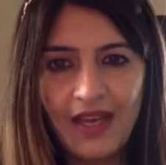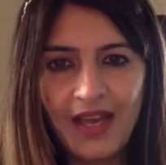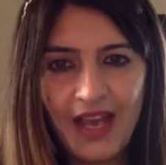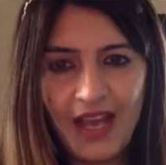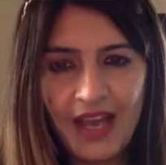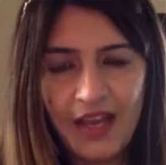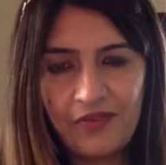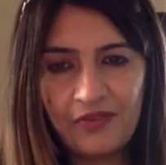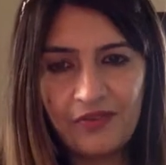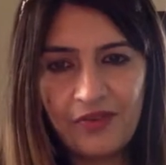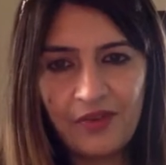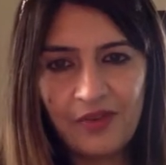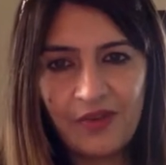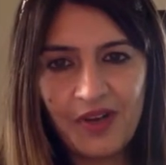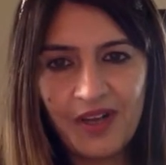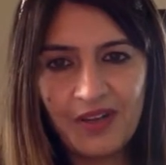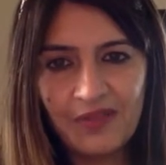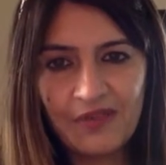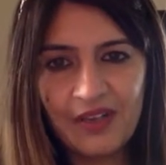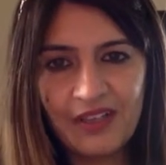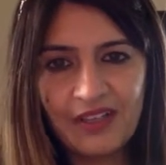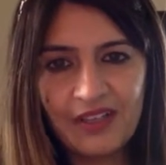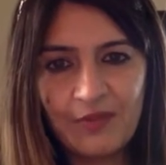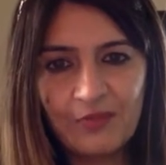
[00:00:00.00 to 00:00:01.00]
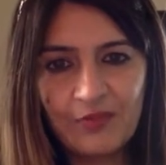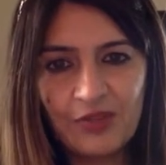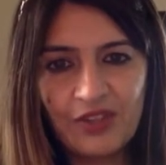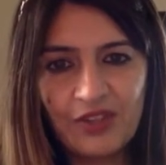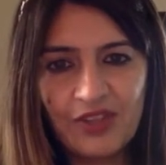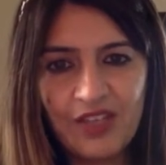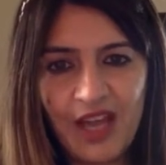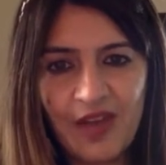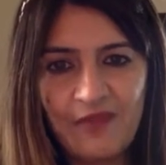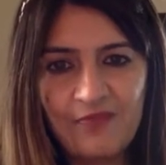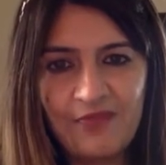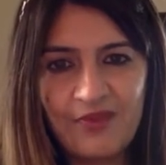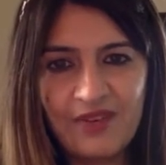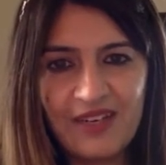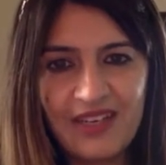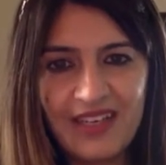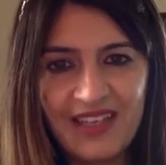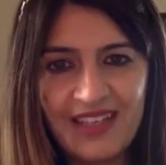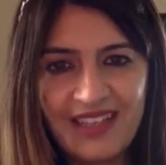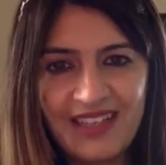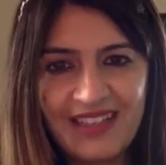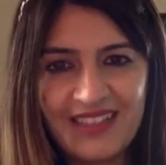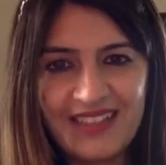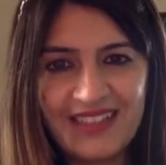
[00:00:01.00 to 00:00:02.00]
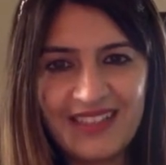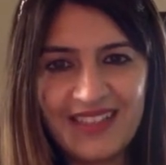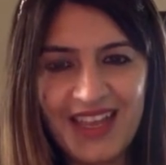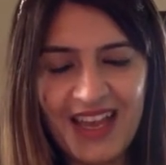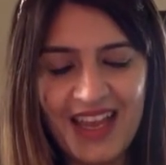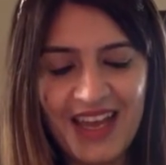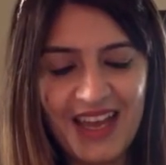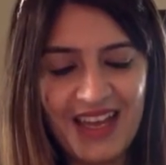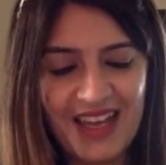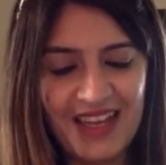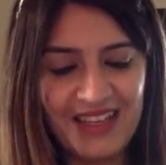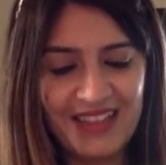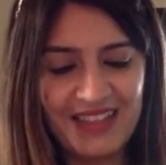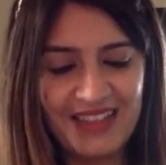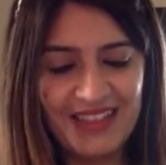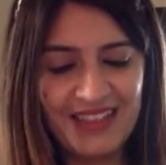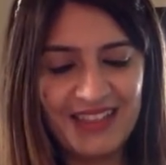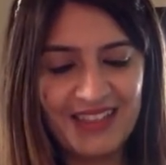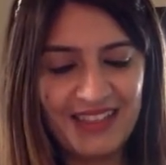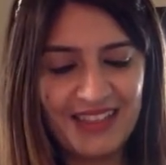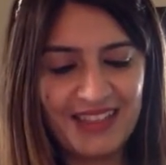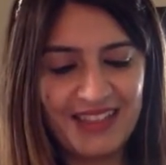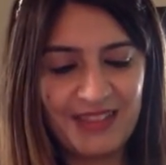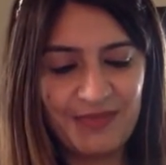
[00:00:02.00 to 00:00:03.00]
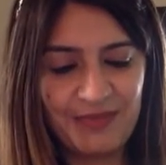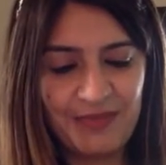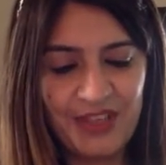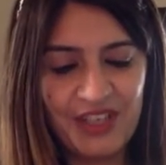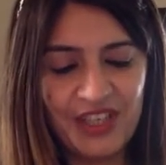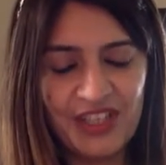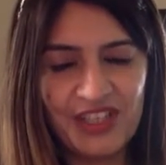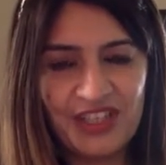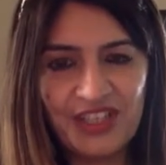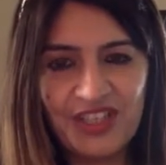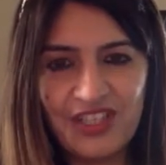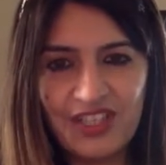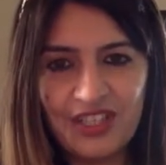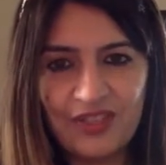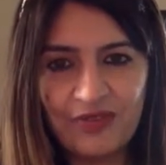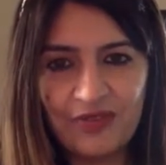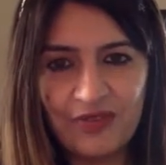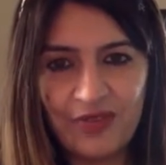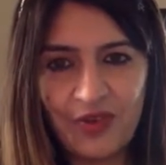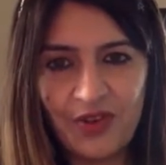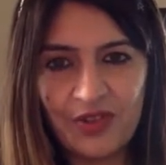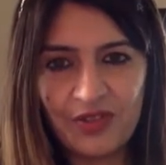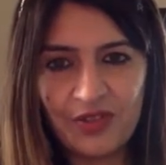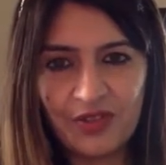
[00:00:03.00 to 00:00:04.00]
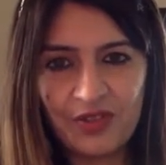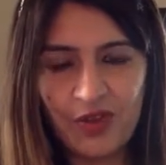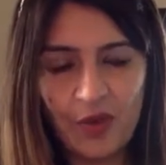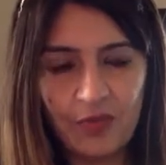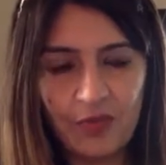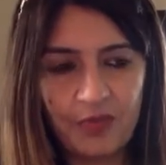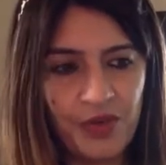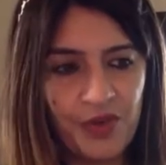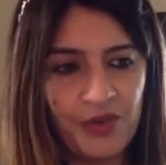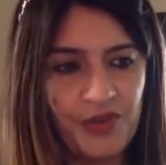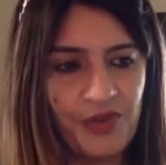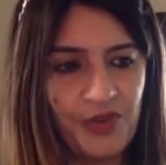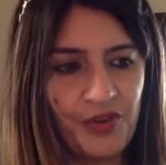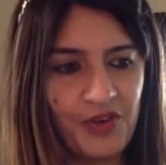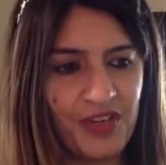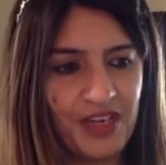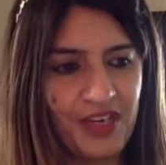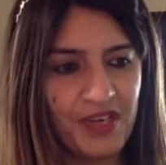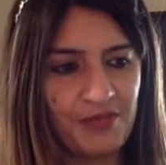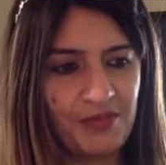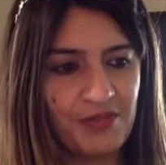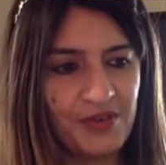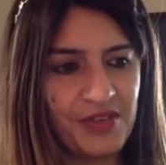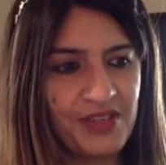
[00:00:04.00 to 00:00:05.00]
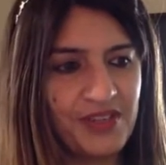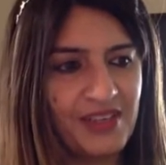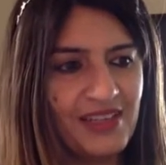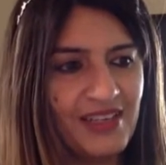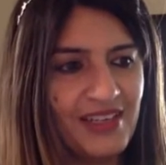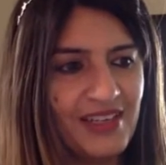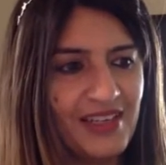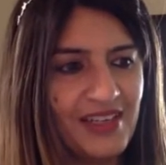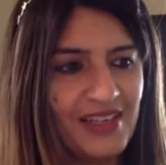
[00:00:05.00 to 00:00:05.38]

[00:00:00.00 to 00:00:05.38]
Hi everyone, welcome to Tam Predicts, and this prediction is for Scorpio for April.